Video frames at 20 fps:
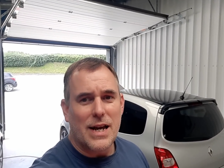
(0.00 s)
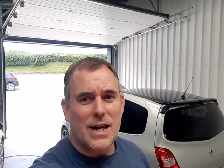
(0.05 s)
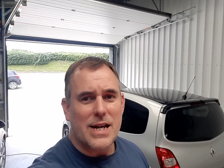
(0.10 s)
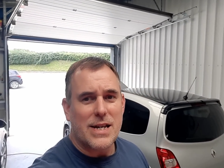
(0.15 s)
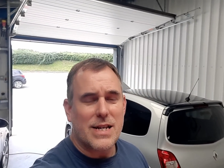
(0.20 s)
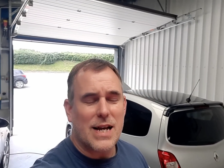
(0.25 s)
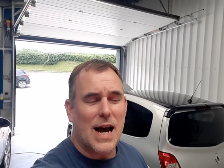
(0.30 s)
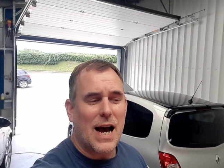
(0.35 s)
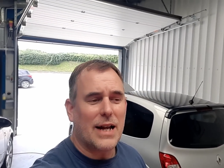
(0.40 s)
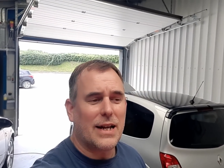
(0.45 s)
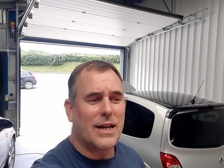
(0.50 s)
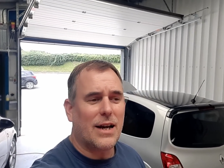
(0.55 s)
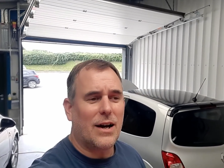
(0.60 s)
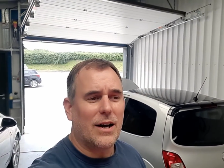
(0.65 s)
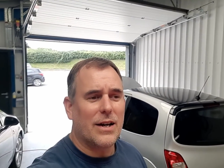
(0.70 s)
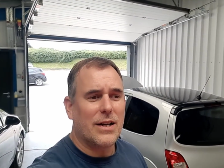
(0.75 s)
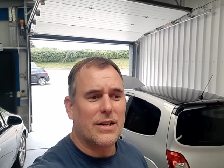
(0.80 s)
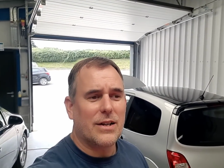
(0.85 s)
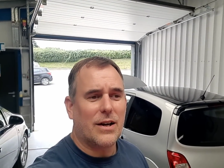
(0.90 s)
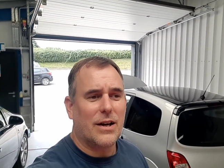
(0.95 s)
He's had the
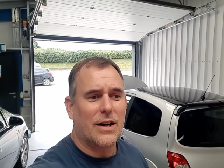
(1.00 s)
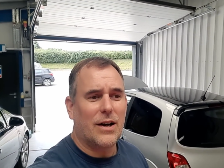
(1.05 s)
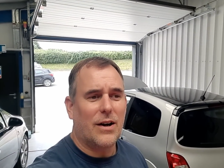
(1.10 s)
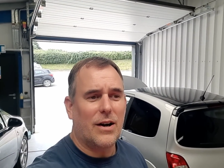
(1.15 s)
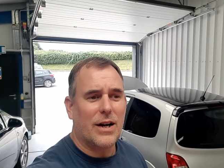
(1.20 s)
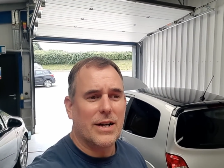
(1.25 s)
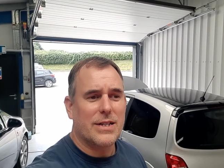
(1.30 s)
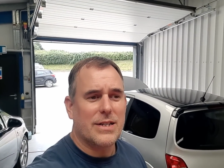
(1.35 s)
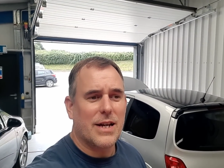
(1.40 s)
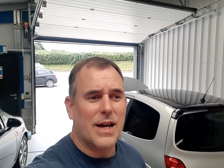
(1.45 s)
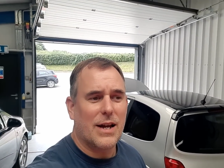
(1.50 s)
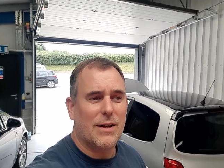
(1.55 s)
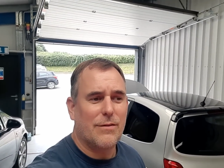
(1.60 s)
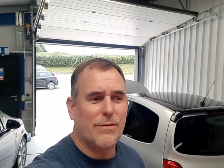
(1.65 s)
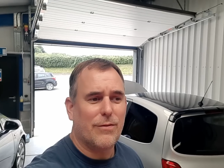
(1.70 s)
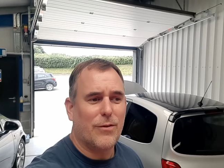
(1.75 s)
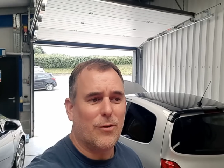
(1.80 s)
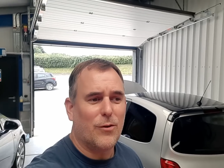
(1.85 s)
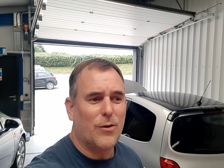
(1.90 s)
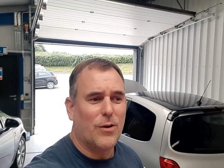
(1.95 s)
Hyundai i10
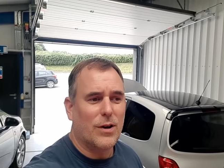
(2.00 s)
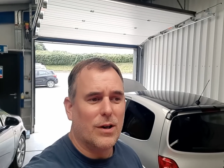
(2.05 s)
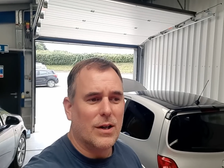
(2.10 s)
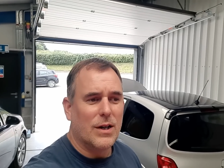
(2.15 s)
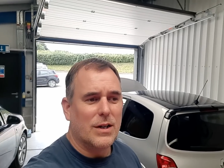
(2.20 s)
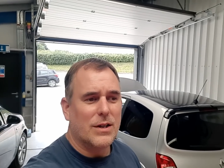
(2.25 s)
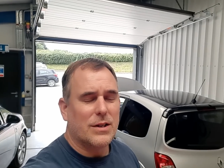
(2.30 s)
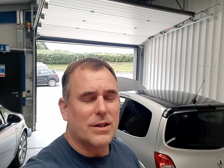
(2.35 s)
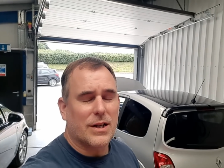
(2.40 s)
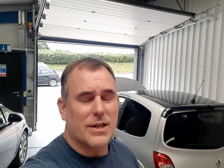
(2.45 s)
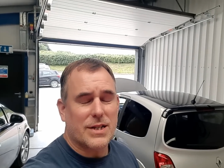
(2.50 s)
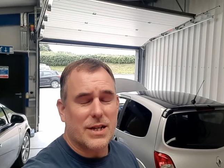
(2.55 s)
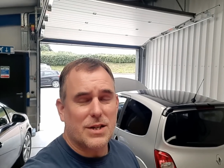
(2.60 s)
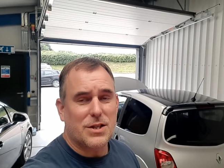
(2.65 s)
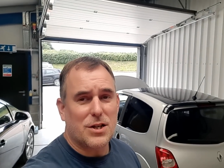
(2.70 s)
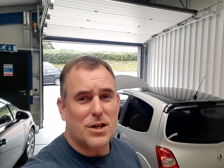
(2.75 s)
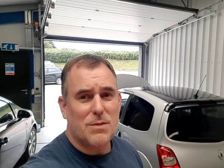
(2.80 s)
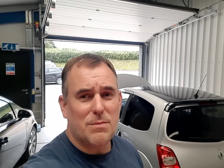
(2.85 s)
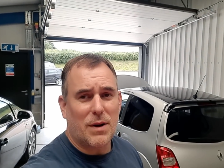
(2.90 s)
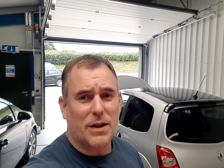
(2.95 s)
for, like I say,
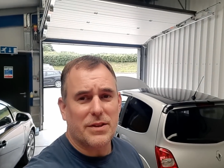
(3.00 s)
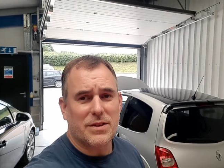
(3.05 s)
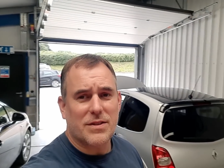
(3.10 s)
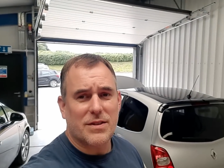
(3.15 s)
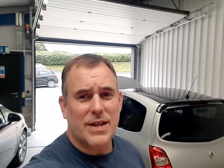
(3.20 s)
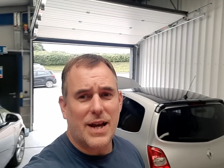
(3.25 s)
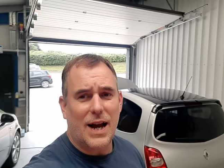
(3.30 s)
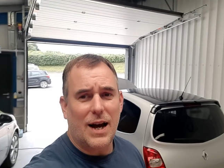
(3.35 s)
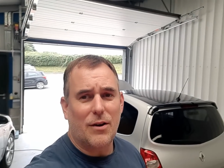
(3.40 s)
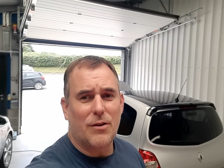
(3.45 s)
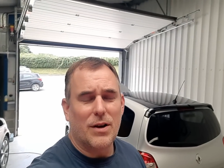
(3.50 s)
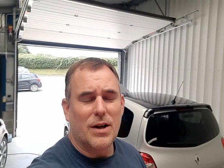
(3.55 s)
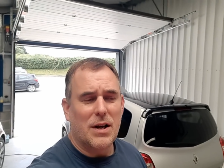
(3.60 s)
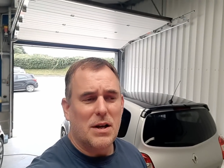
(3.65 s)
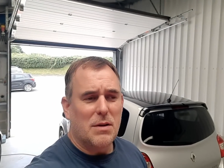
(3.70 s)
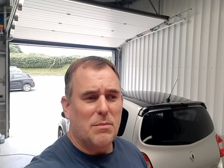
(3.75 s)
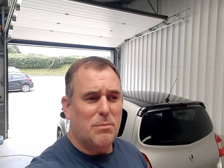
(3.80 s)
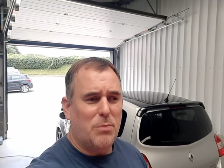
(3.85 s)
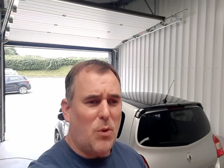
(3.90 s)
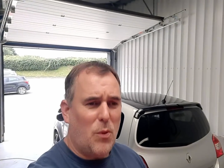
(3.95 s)
2 months now.
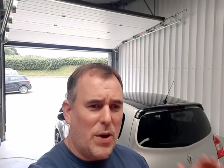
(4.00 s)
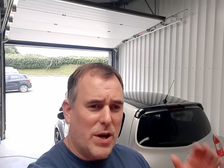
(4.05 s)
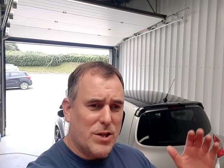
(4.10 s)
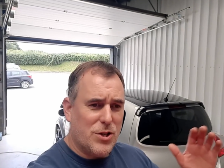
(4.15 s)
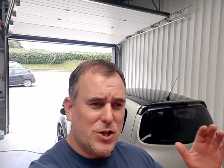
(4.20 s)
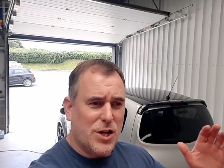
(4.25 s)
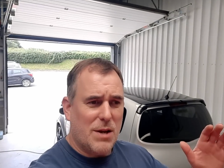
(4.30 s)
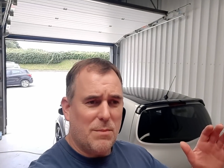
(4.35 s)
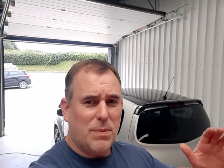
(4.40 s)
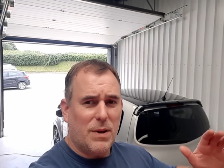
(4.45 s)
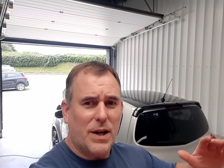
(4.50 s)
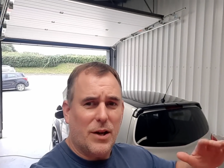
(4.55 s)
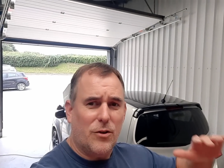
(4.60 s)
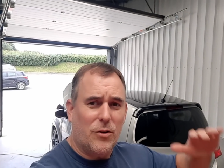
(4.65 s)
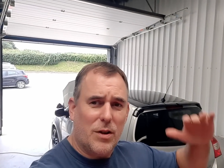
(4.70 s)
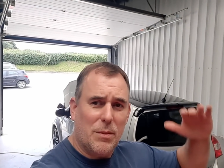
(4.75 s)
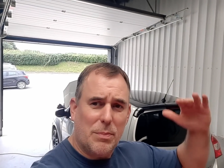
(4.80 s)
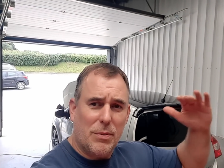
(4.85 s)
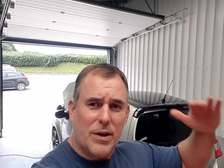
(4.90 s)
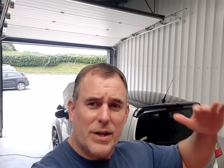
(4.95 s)
Bought it cheaply. I
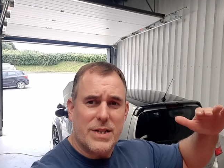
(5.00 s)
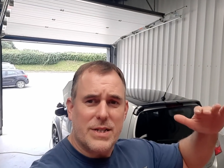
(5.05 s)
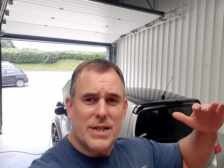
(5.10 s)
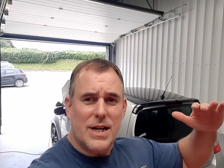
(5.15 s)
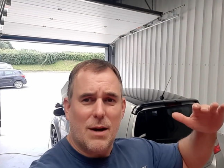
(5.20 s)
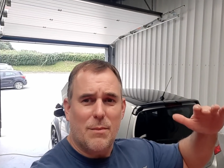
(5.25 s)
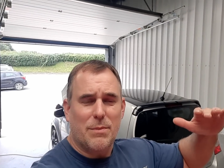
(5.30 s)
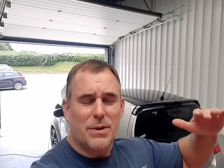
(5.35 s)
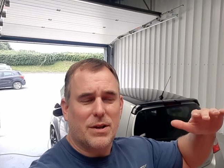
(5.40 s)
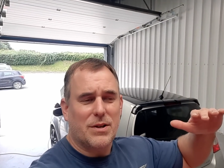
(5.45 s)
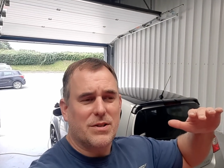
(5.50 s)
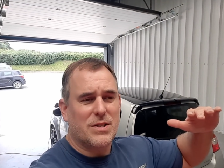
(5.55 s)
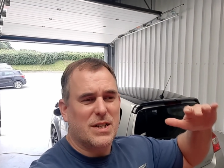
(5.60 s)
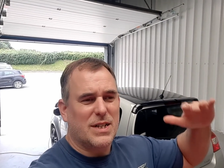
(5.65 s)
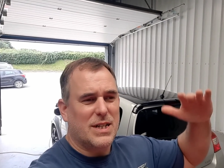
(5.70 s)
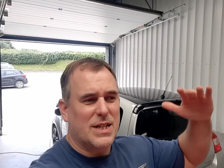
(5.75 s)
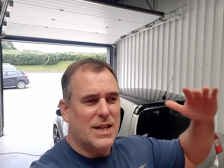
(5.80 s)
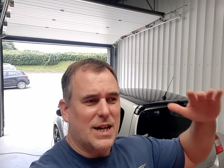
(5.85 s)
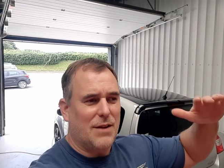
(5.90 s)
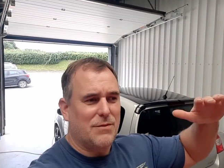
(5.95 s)
knocked the price down because
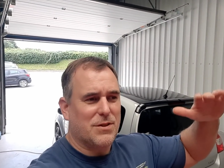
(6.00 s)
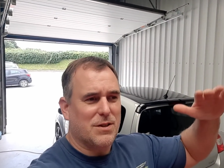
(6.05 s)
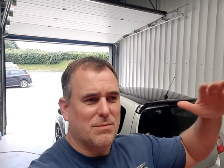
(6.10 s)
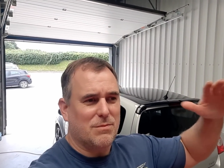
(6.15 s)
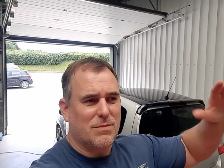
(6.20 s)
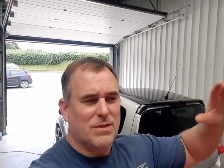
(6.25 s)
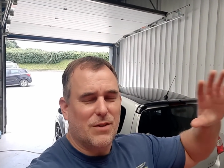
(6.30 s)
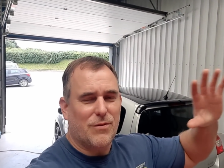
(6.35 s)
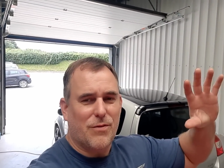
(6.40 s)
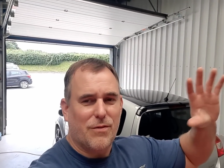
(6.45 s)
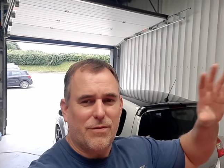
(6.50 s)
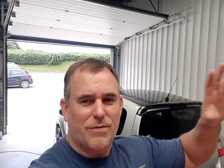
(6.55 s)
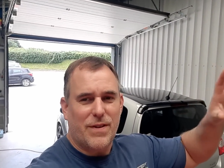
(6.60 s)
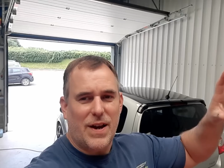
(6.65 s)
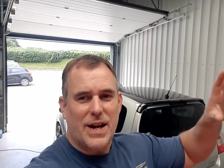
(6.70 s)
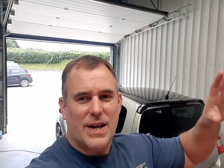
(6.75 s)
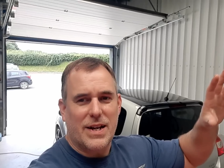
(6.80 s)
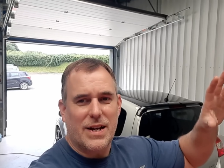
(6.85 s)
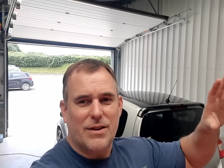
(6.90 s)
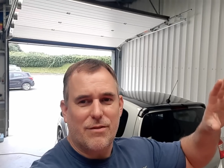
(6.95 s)
it did have some different
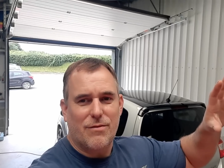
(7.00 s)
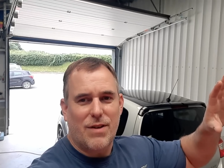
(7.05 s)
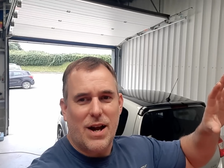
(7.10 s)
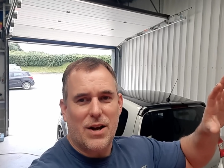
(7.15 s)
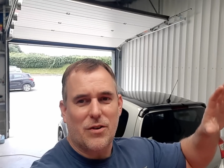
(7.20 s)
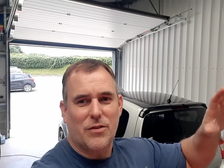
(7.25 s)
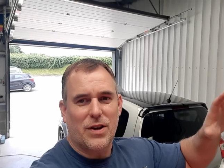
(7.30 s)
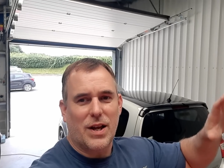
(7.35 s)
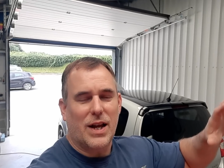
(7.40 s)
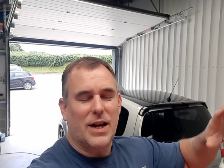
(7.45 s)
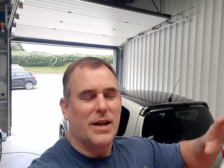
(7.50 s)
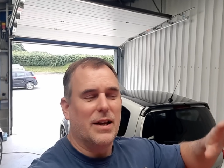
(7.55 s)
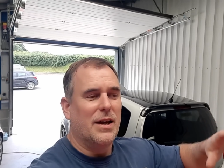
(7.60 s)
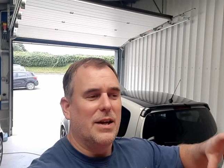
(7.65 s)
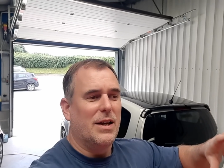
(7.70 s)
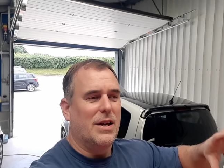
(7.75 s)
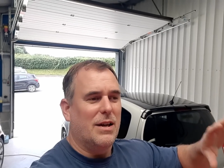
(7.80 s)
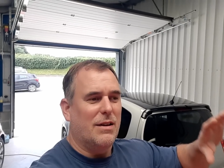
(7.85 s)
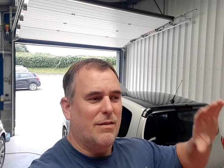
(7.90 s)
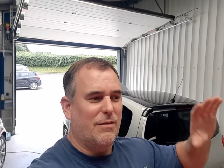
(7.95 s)
fading red on it.
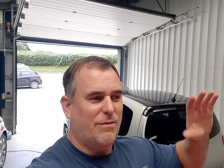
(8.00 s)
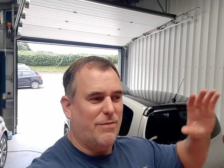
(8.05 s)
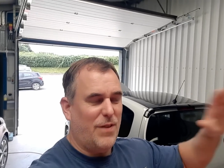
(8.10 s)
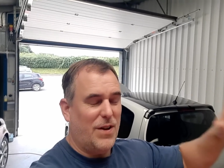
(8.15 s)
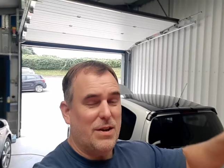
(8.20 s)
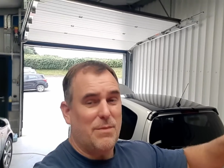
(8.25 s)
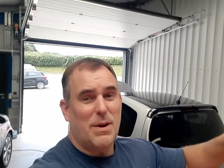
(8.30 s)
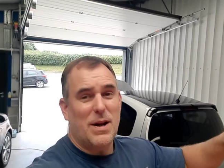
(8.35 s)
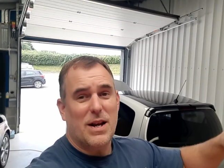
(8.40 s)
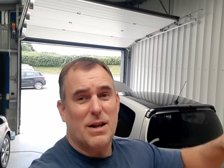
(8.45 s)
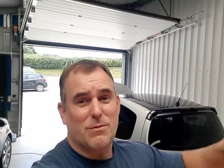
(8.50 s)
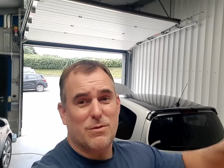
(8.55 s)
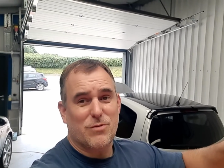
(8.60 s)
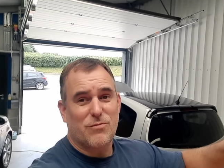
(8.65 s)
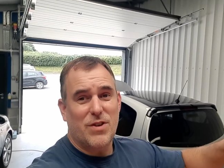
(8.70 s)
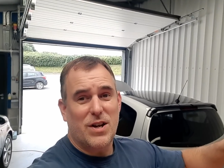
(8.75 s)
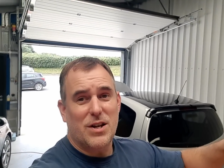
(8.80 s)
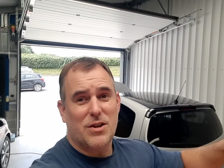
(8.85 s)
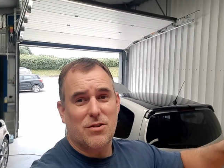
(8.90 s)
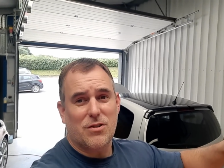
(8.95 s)
Fundamentally, it was a
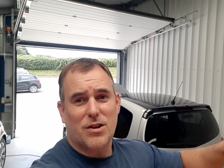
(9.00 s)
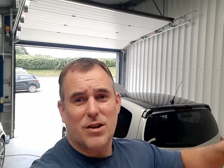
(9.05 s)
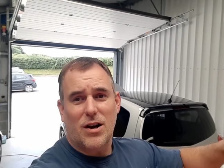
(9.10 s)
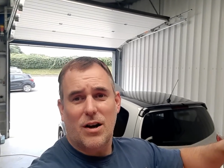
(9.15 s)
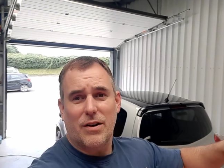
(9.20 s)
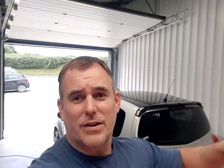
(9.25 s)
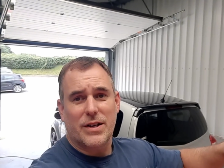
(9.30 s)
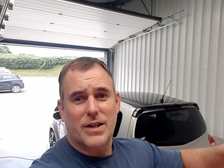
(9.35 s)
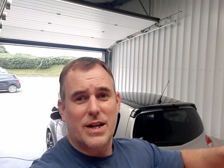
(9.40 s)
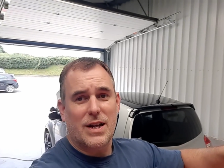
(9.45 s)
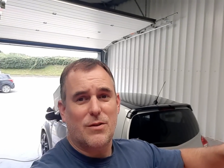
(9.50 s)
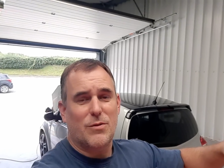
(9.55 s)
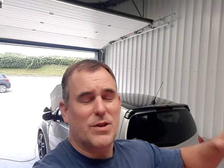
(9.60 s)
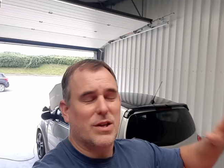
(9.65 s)
really good car underneath.